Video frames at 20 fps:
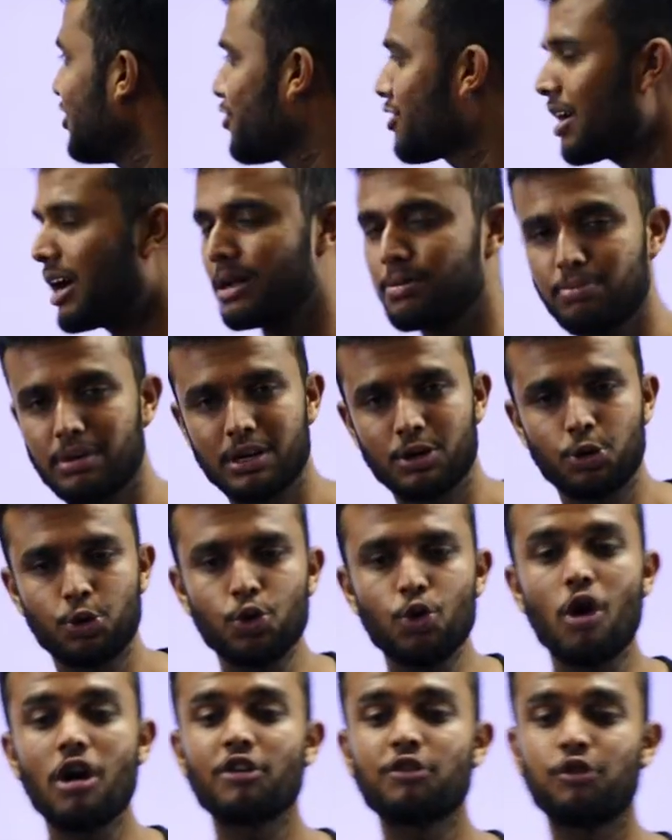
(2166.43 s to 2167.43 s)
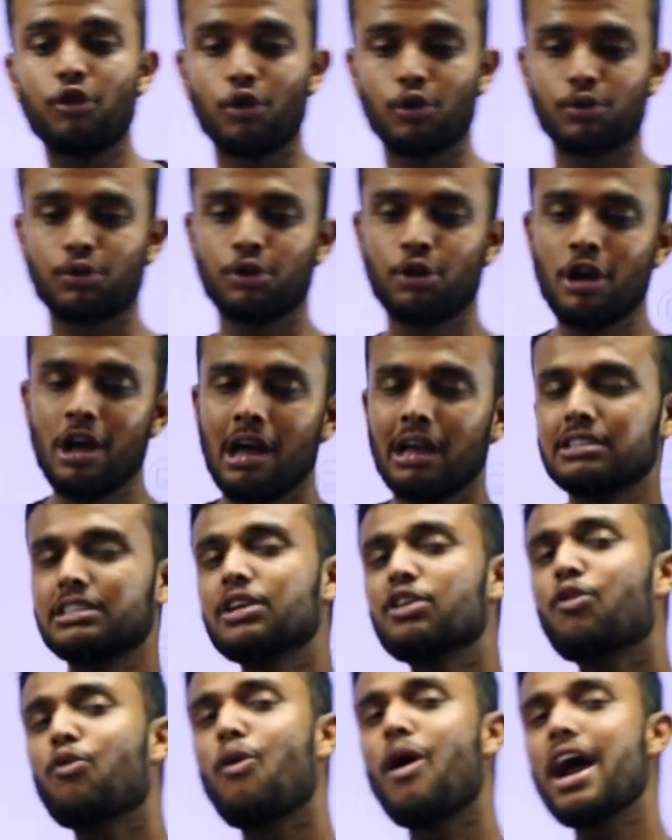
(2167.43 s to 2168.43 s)
of carbon? 2 or 4?
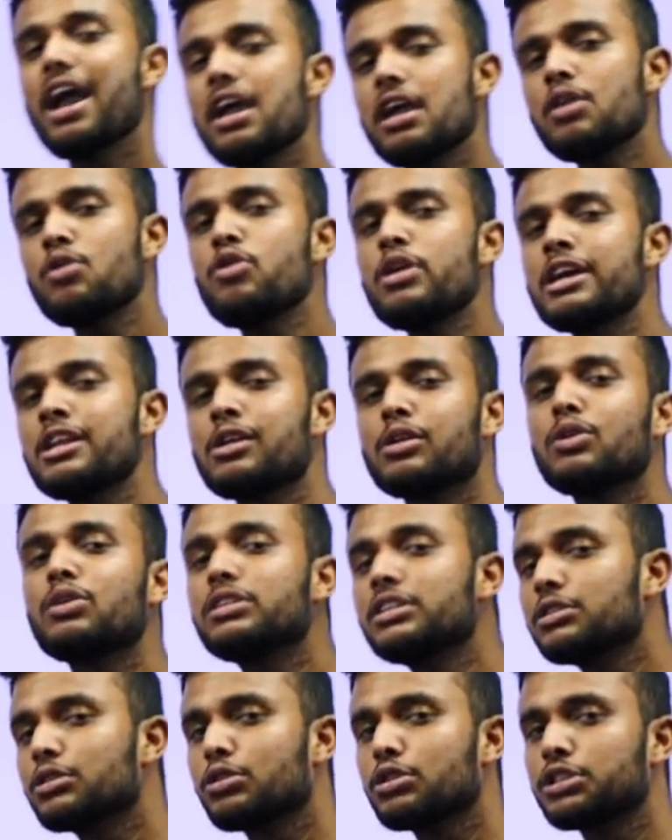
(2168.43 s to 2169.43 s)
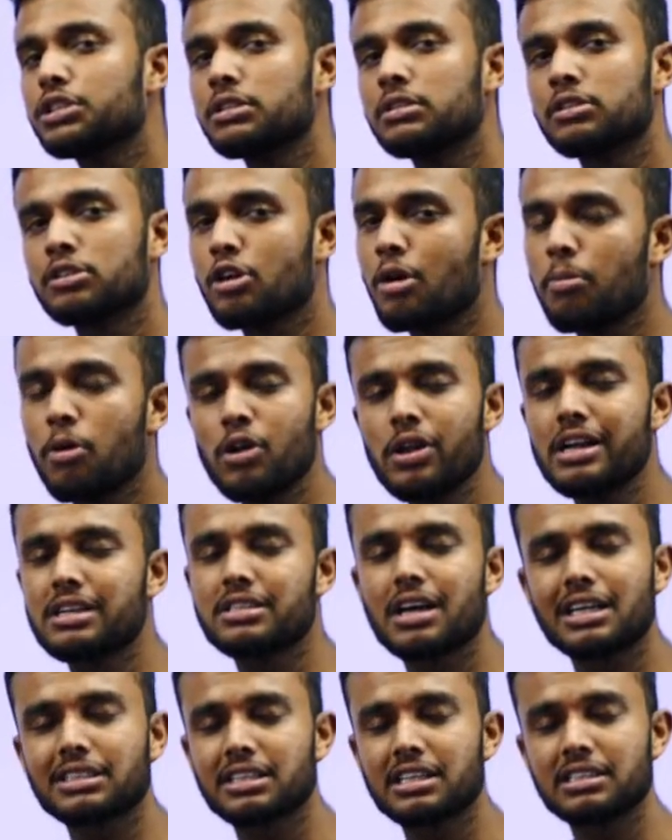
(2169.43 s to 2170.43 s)
Sir, why you include these questions? Come on,
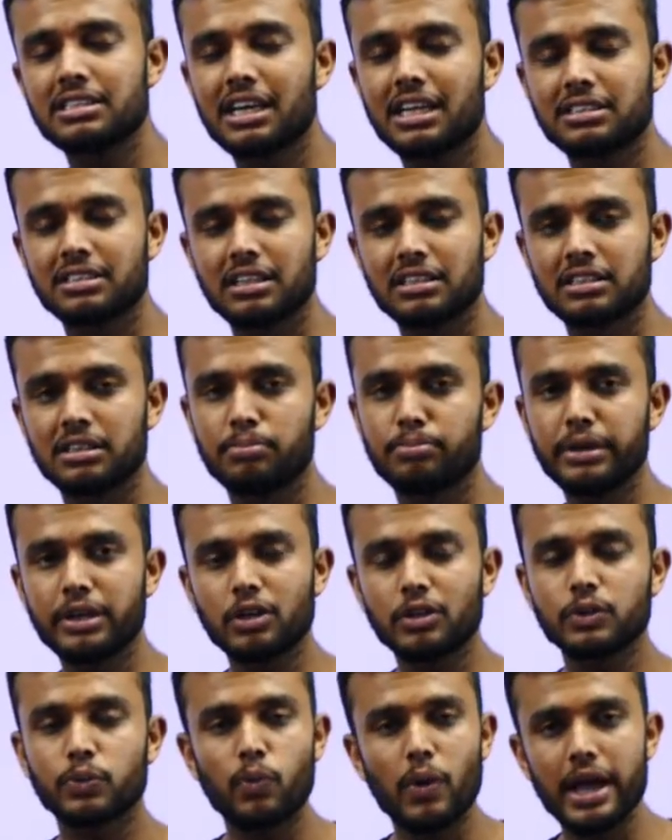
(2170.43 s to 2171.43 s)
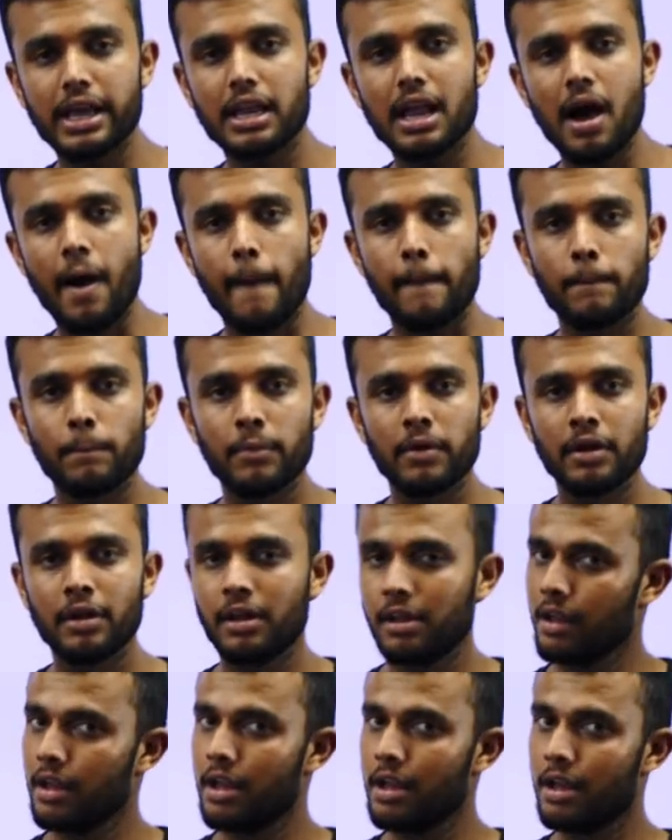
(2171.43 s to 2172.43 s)
let's ask in chart section. Because why not?
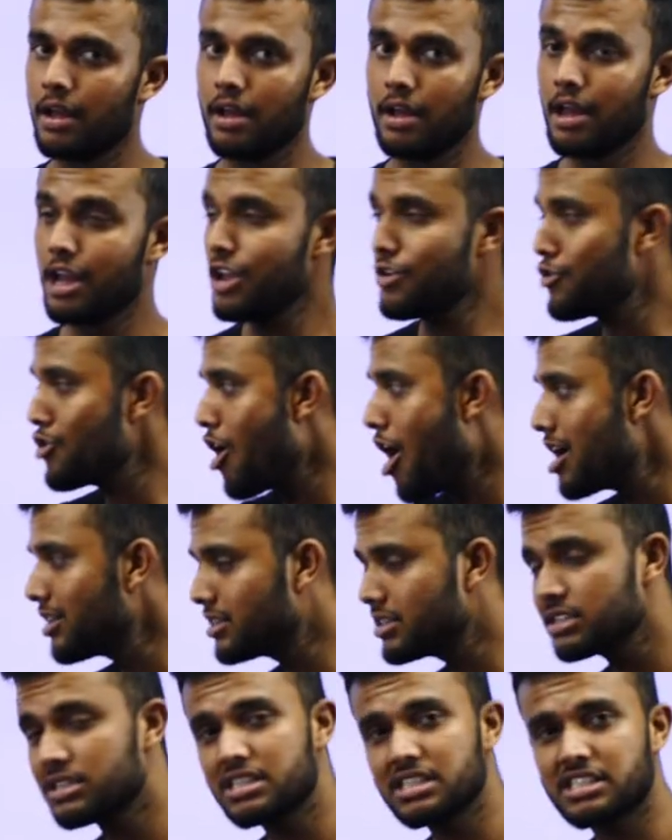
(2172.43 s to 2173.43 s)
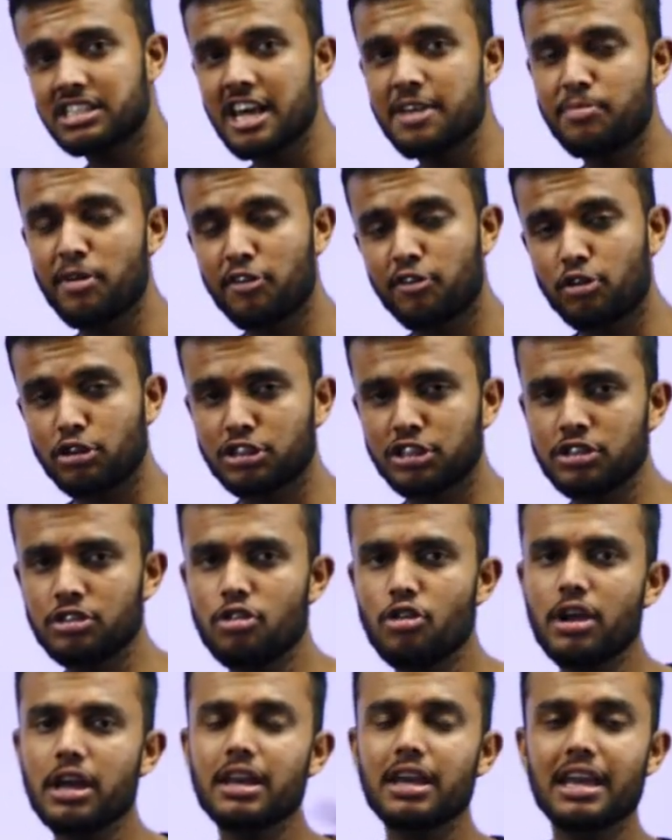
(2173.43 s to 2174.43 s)
If you answer this type of question,
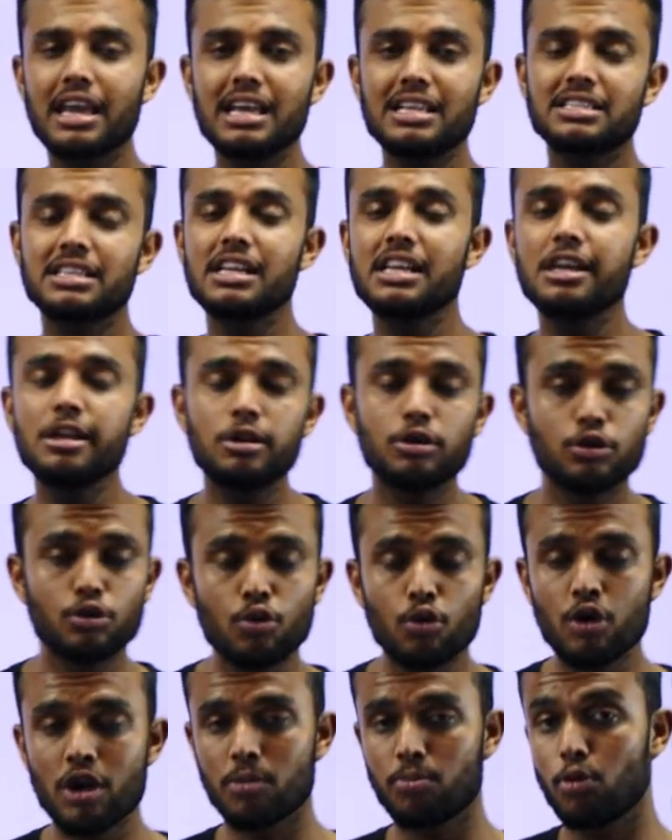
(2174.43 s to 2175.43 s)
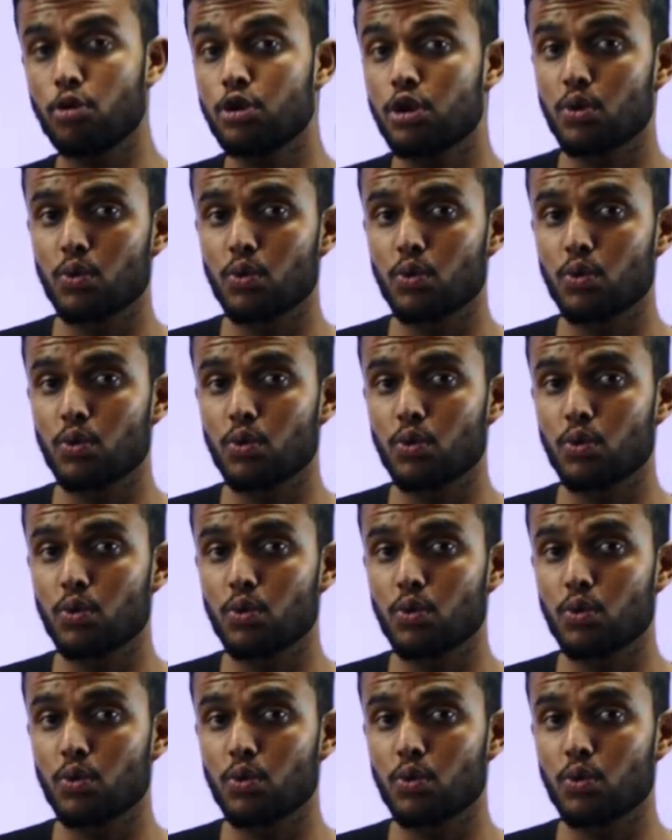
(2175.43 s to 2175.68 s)
you can easily know about